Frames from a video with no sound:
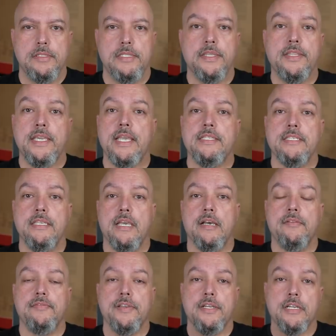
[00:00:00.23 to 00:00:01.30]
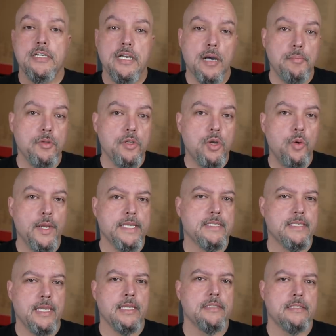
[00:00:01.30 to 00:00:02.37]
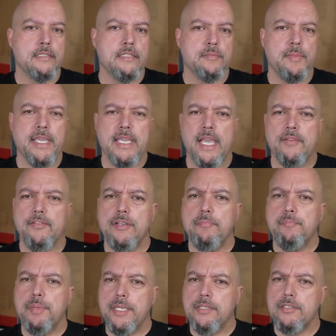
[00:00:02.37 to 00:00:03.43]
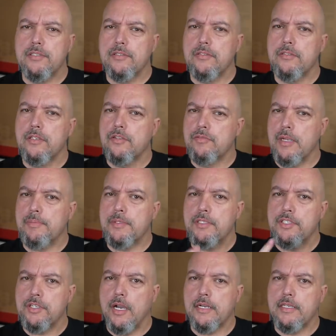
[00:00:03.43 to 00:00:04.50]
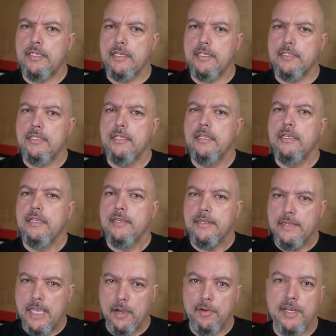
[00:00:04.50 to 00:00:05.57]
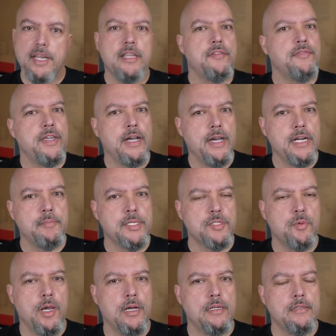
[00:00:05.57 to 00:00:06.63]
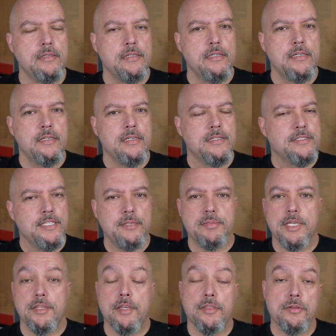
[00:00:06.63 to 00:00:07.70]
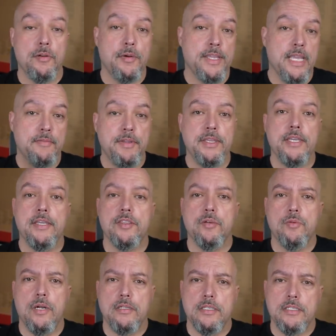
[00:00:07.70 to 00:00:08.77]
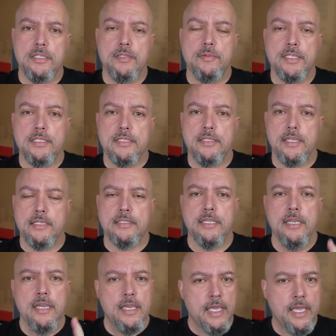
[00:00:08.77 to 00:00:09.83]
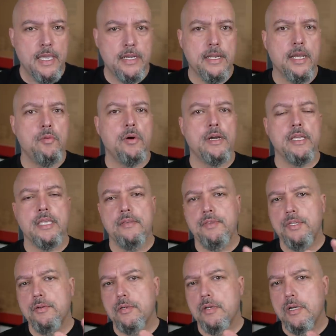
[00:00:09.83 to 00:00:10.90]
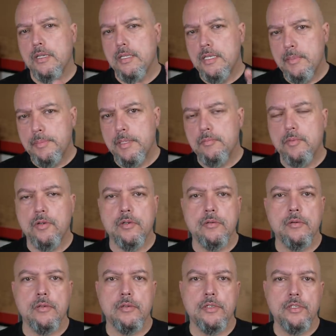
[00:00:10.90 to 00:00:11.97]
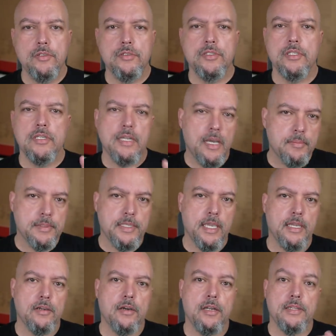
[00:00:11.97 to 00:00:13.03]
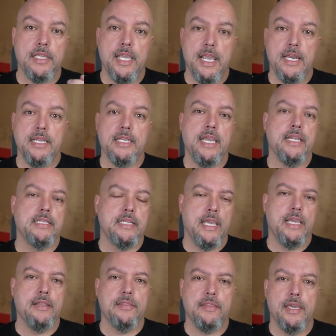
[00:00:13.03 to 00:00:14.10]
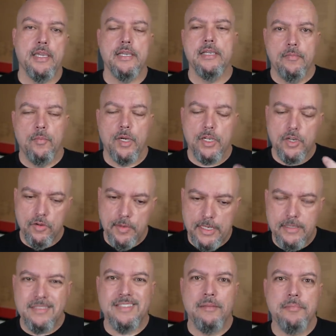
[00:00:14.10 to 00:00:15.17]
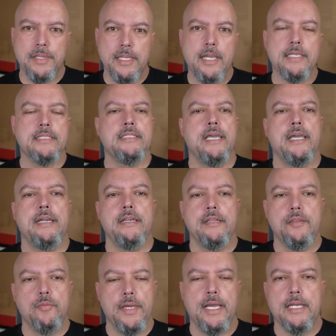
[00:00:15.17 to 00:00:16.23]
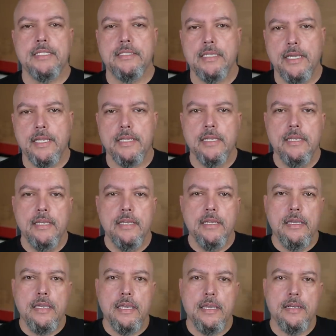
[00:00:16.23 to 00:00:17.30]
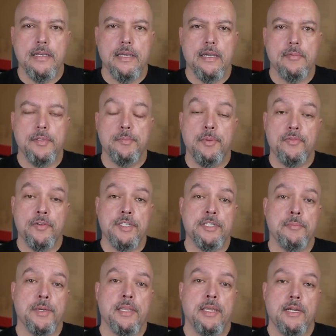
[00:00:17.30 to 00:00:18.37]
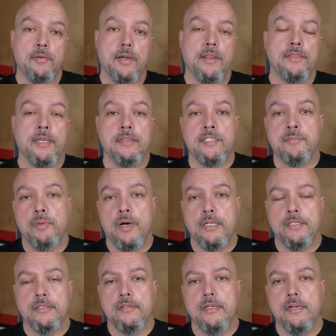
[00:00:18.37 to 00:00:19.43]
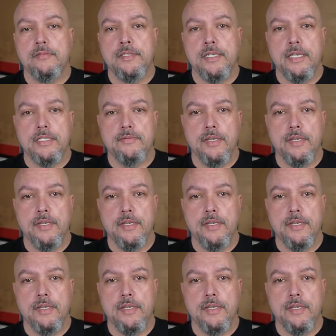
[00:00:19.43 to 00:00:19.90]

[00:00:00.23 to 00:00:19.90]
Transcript: Did the ATF, in a couple quick sentences, make every pistol, gripped shotgun now an NFA item as well? Seems like they're throwing everything at the wall to see what sticks. And I want to give you a little bit more news, a little update on the 88-day thing. I want to correct something I said in the way I said it. And uh, before I jump into that, I want to thank the sponsor of today's